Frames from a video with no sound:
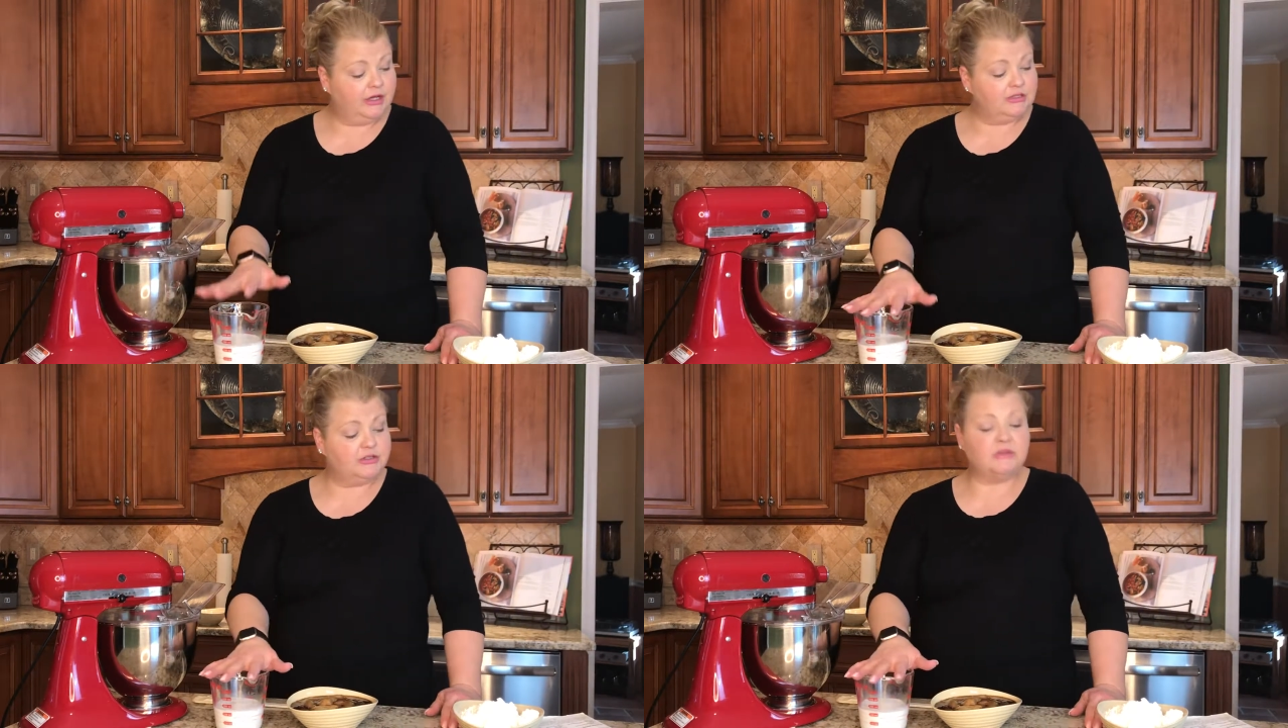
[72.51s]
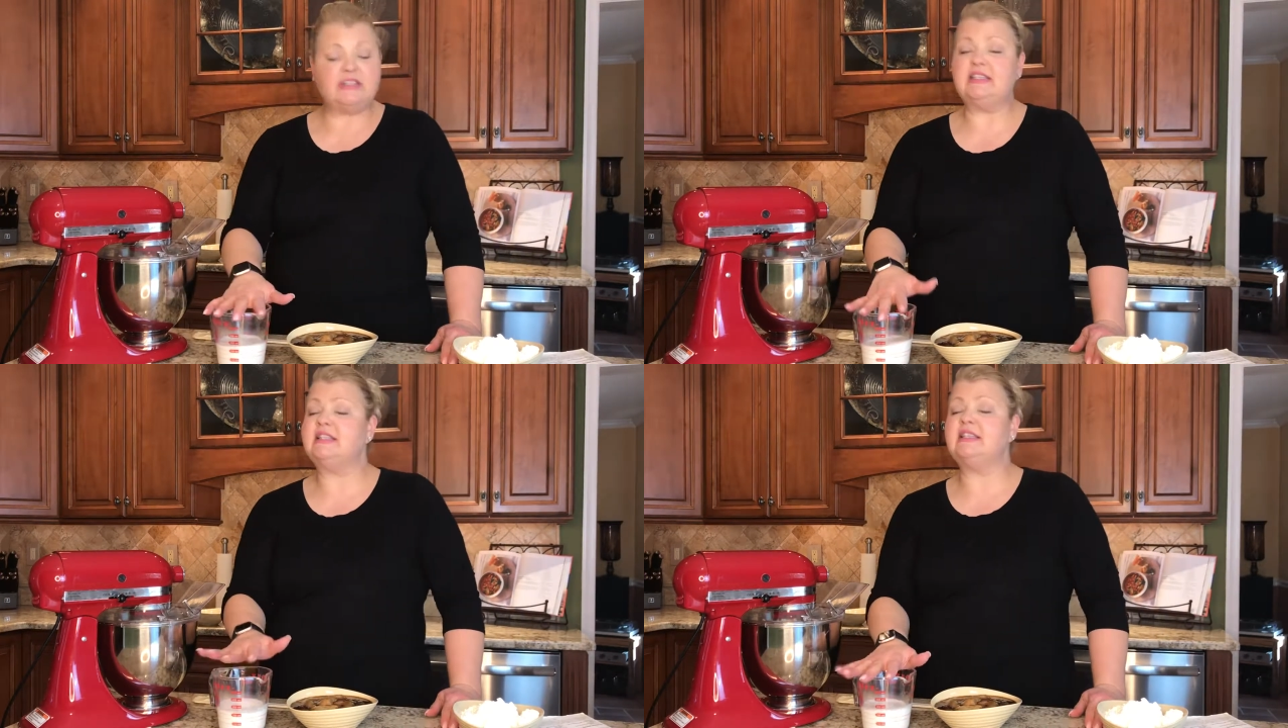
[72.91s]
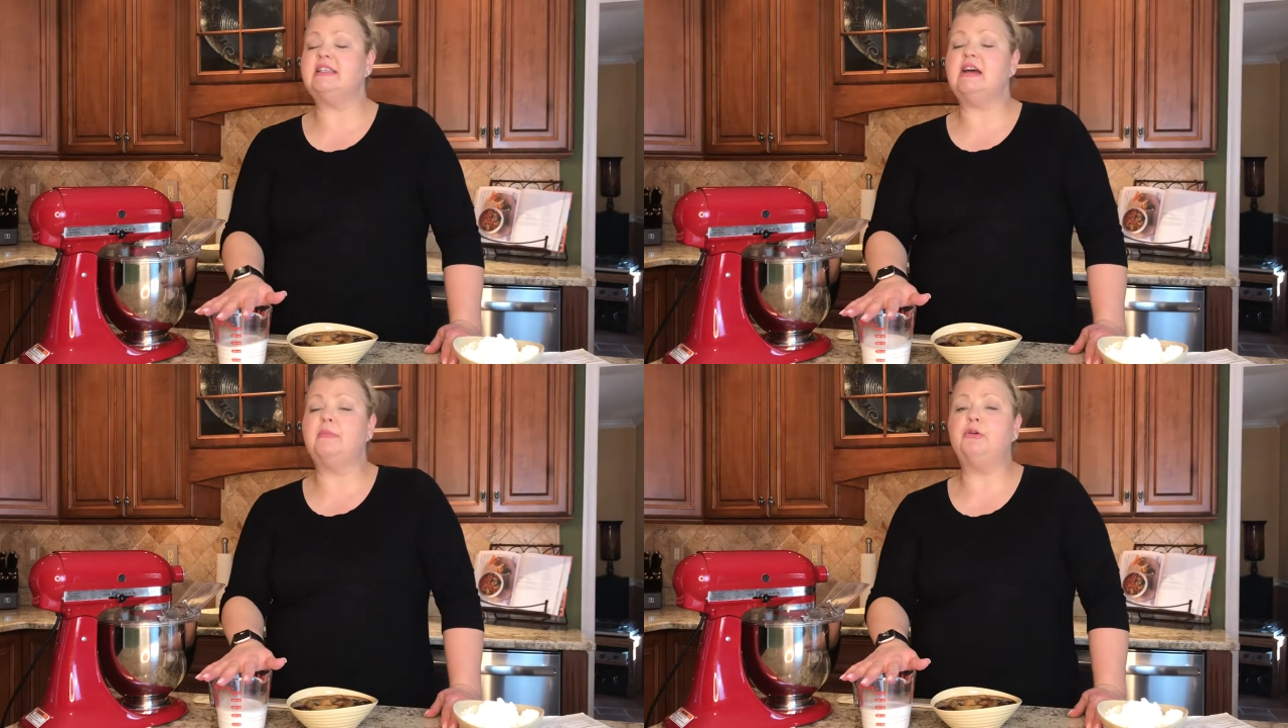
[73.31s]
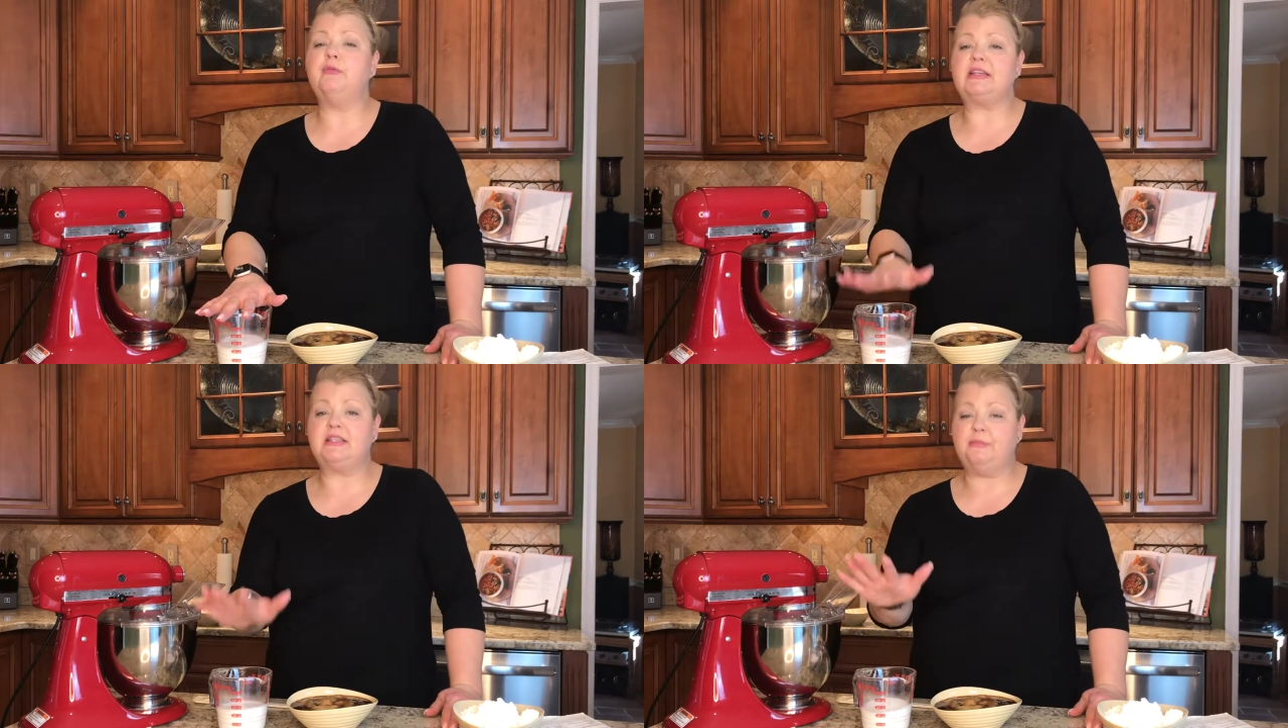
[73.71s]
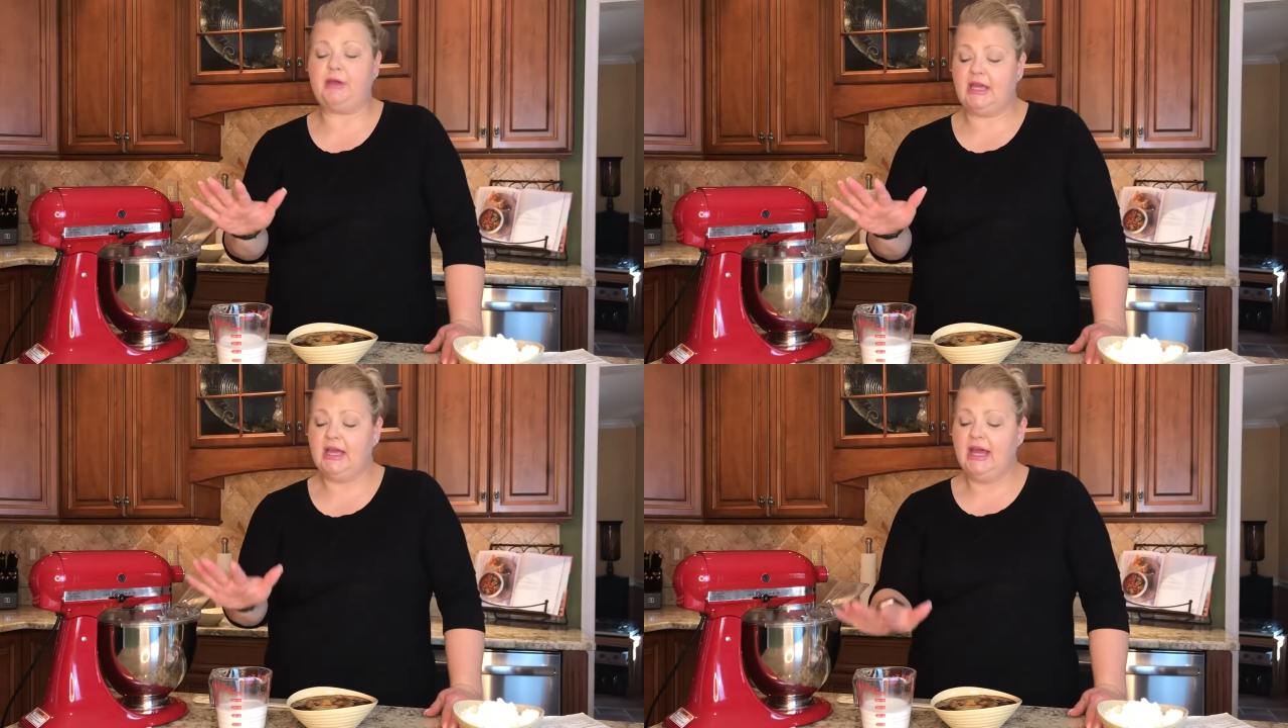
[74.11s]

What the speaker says: So since it's a double recipe,